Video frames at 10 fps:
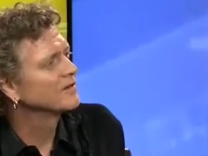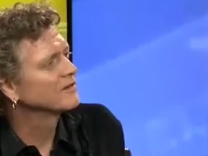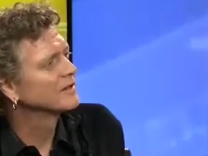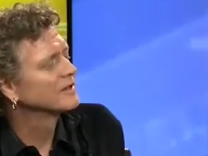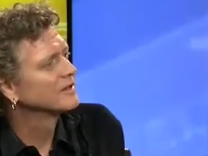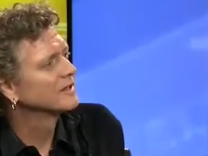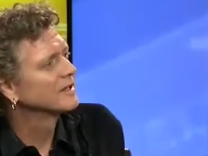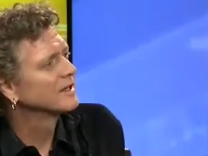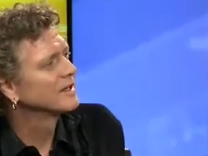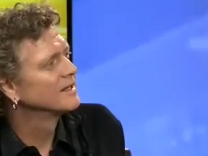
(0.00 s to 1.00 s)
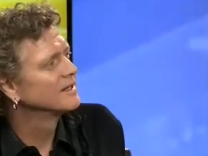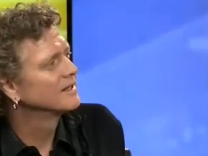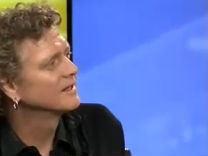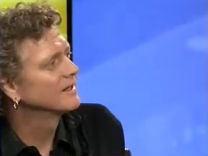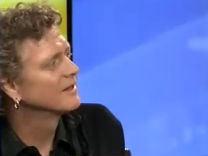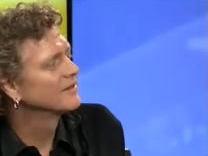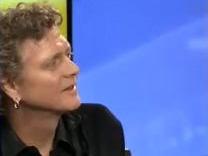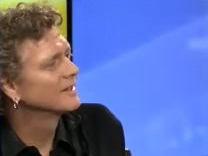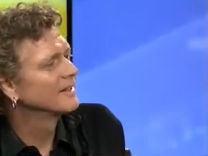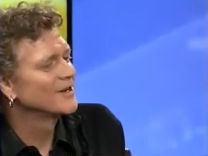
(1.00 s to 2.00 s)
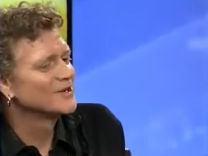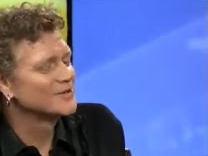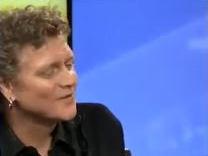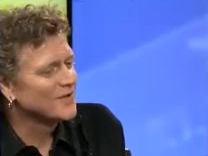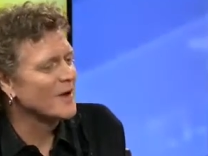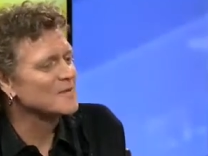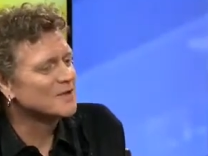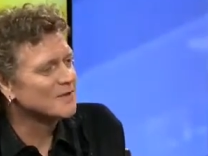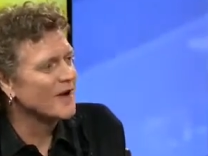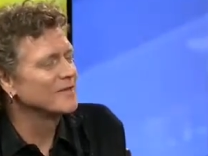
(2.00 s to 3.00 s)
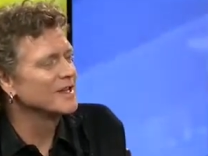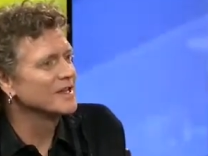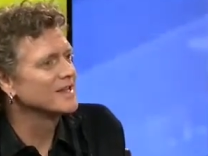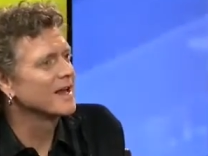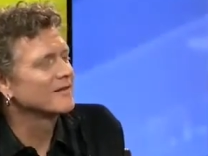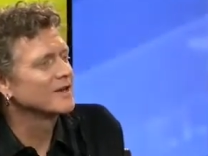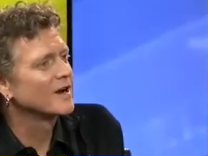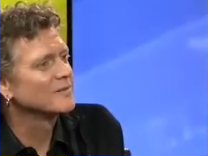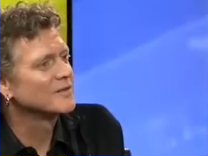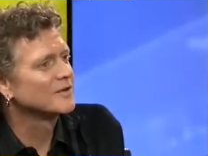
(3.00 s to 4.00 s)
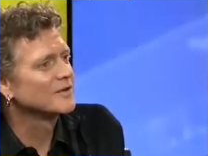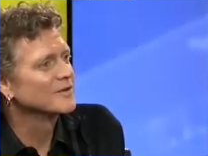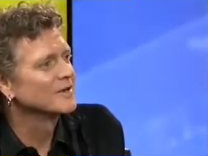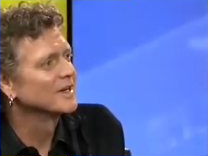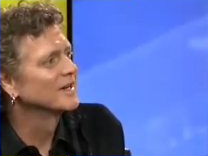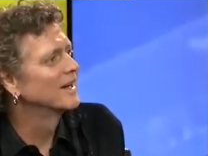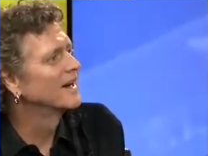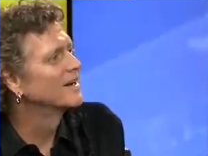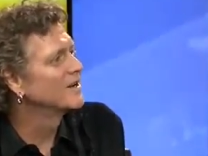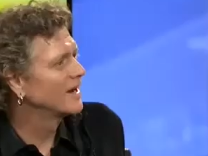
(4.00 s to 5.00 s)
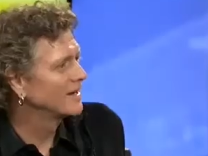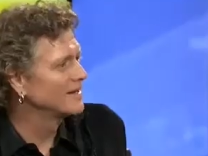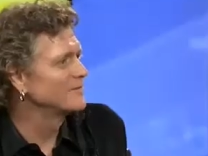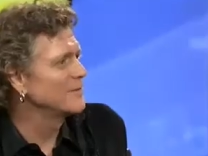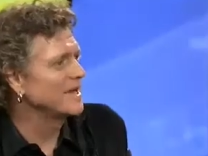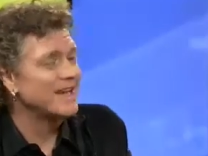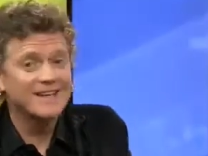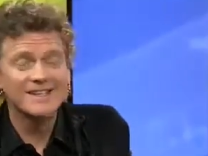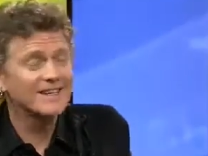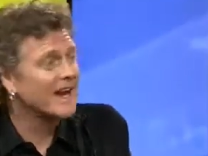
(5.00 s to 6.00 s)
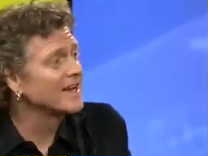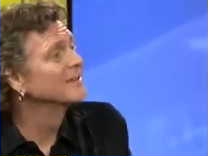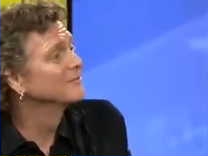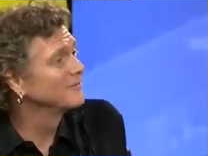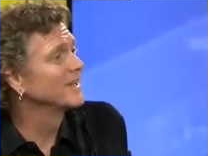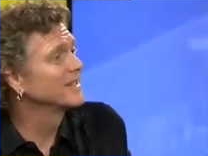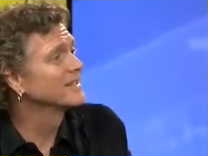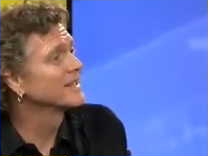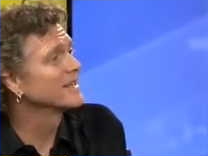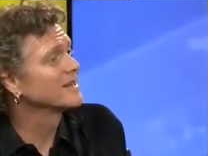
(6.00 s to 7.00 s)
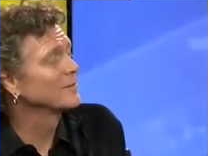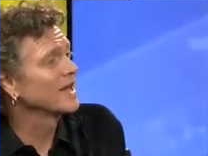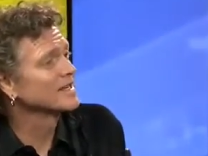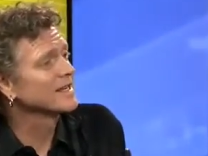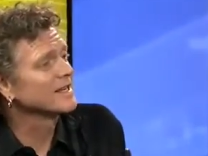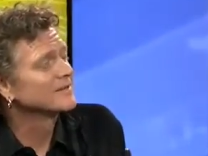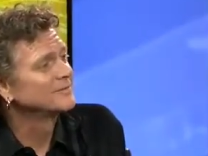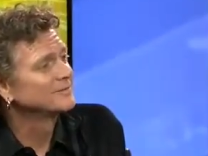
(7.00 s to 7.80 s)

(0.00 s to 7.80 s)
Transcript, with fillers: gift. Mm. And, you know, uh, to have come through everything that I've come through and, and be here today is, Let's is talk a blessing. About